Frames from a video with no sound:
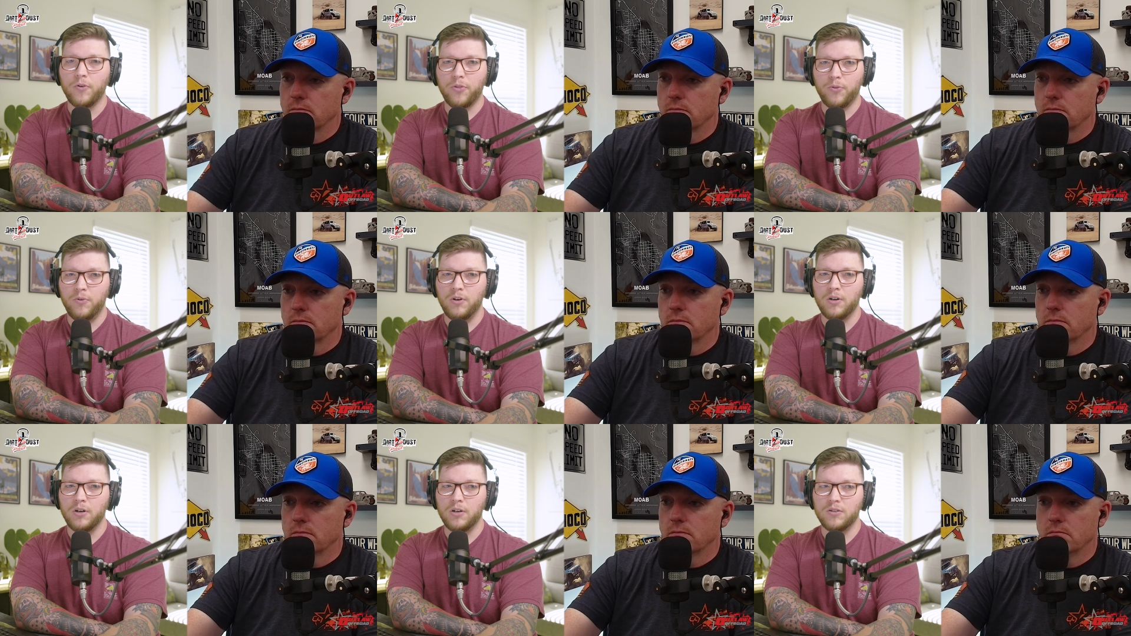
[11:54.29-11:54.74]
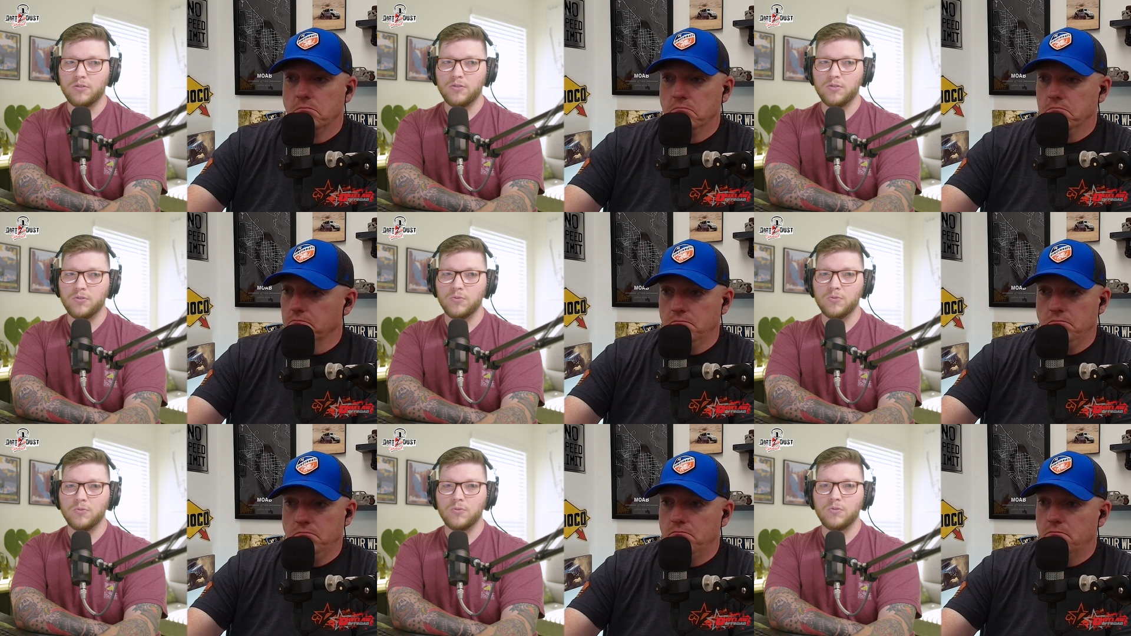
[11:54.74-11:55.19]

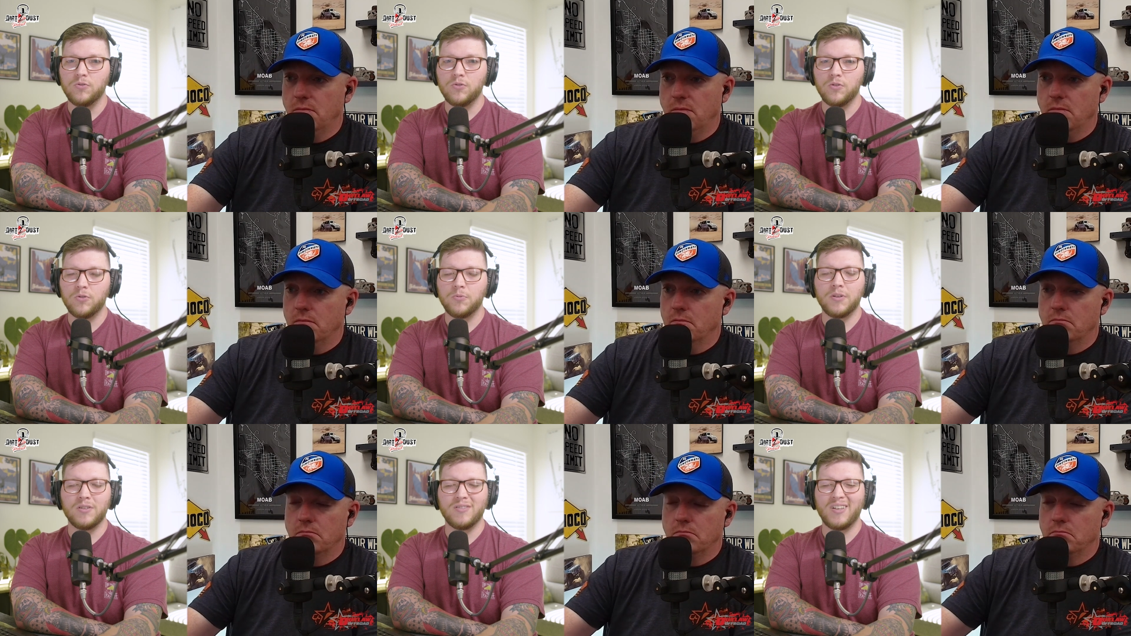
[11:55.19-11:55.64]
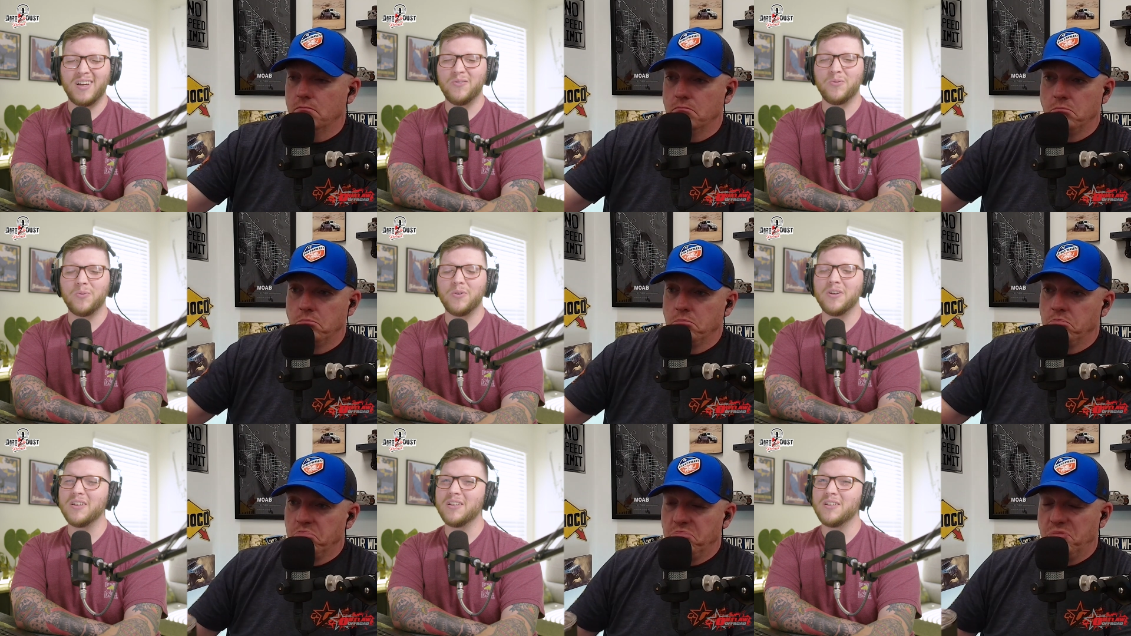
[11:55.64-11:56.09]
Speaker 1: 392 mm-hmm. just because I
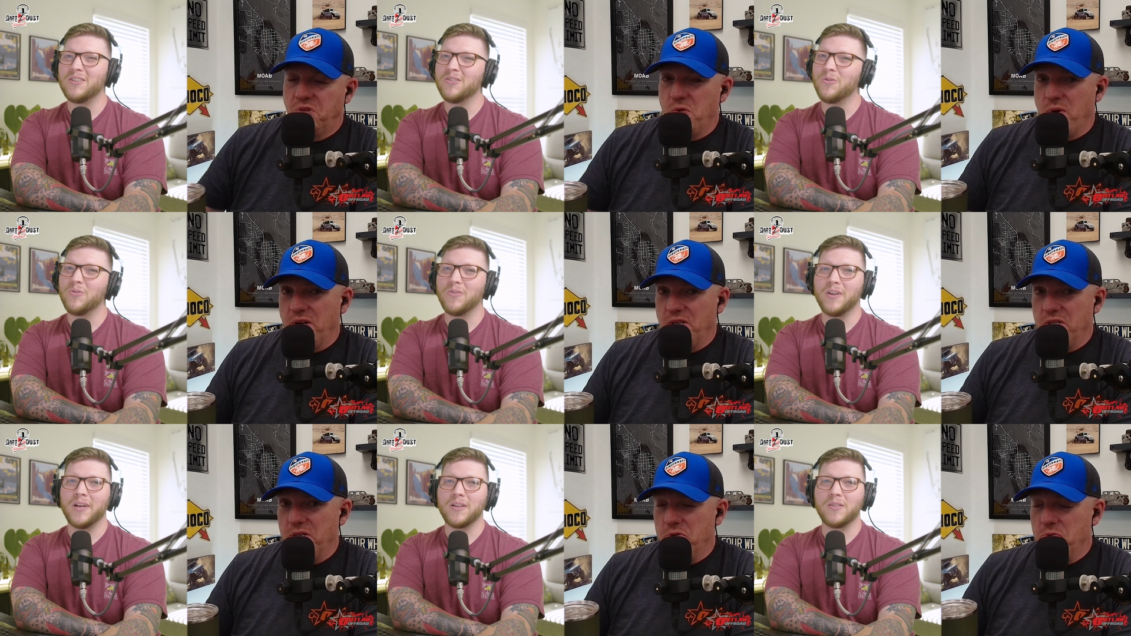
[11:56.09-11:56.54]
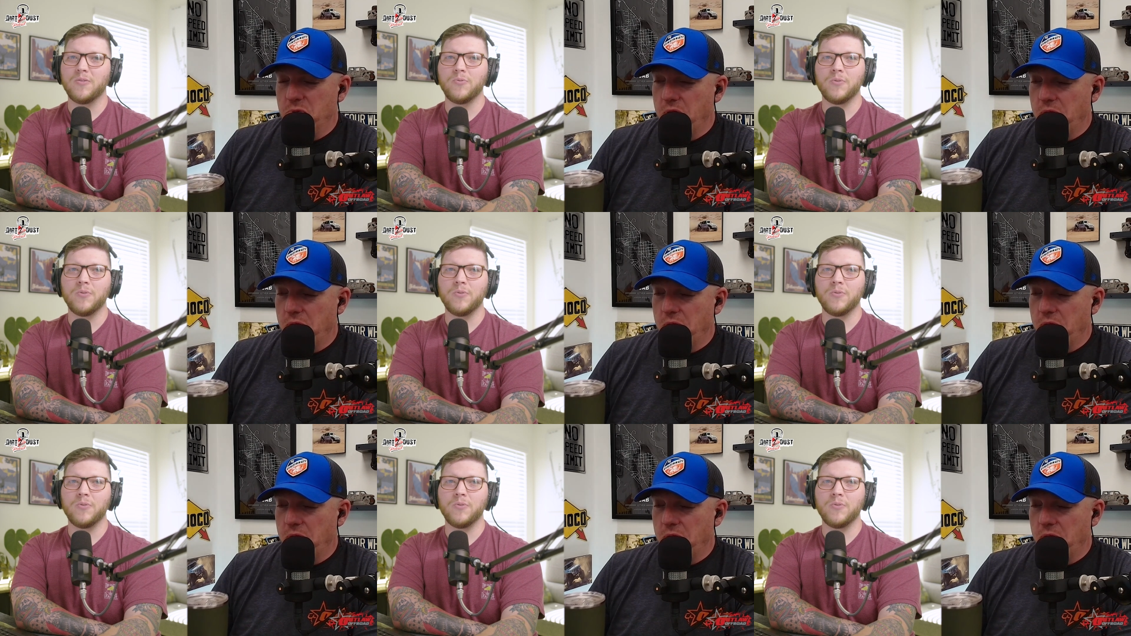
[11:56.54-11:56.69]
really don't like the